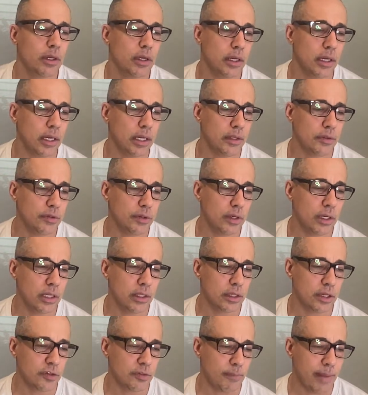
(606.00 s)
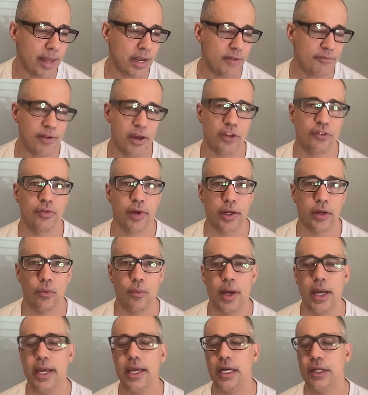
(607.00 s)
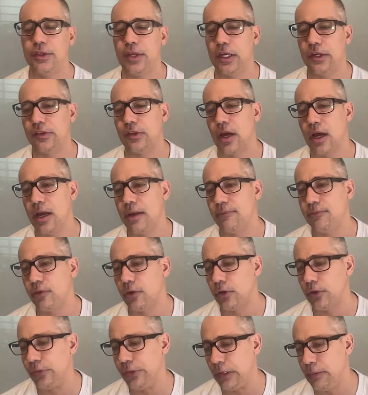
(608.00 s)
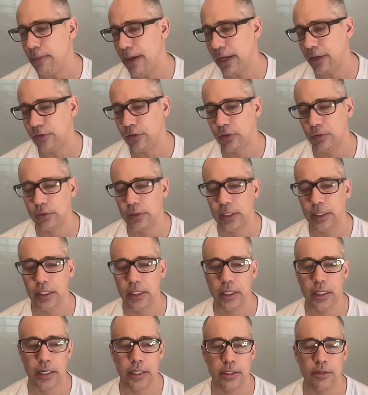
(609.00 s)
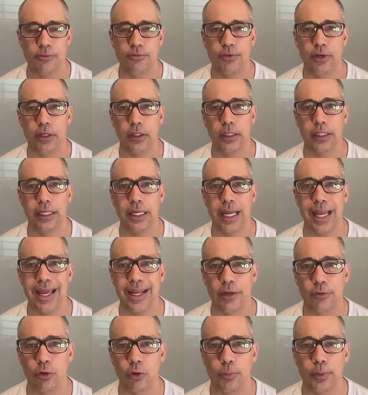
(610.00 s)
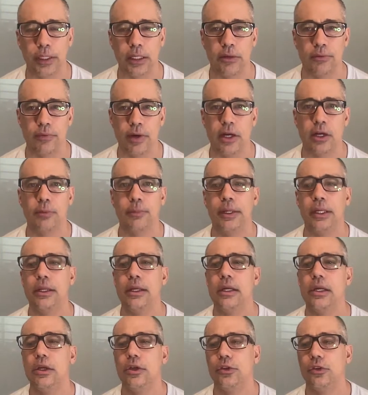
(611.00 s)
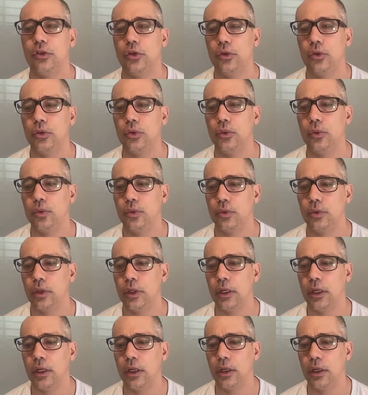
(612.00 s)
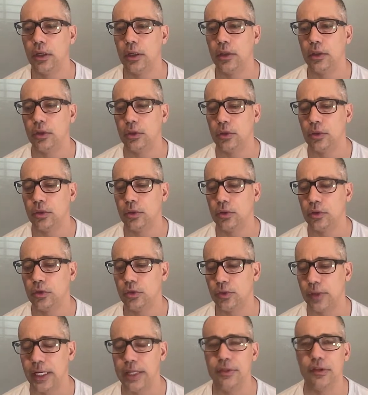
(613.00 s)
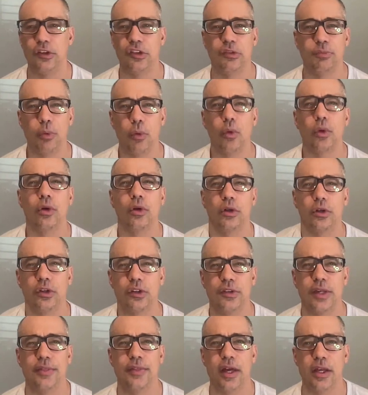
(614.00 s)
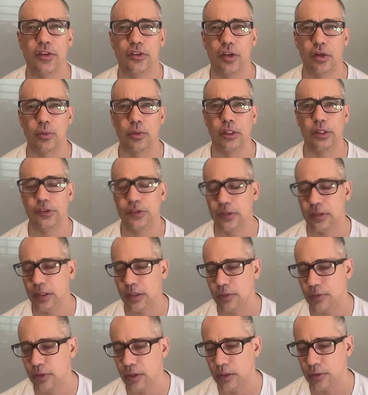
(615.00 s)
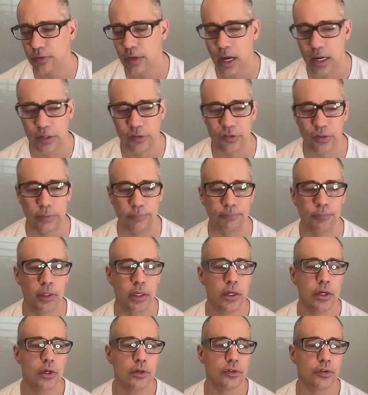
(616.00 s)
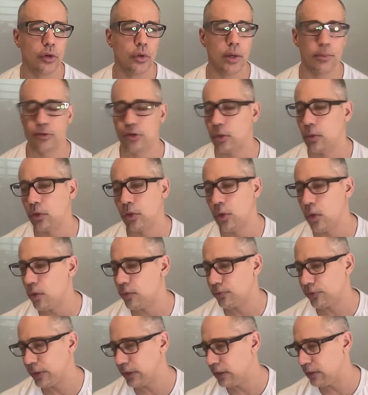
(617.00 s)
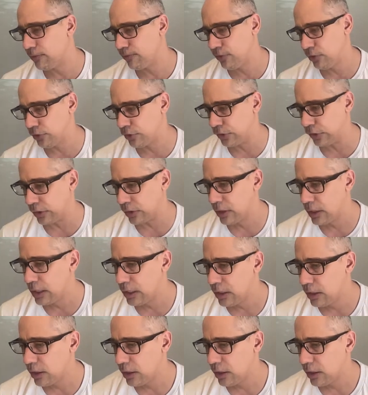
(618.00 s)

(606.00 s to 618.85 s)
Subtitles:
it doesn't manifest right away. It takes time for the bacteria in a fairly anaerobic environment to create these spores that then start releasing the toxin. So I'm sure we'll go over it in a future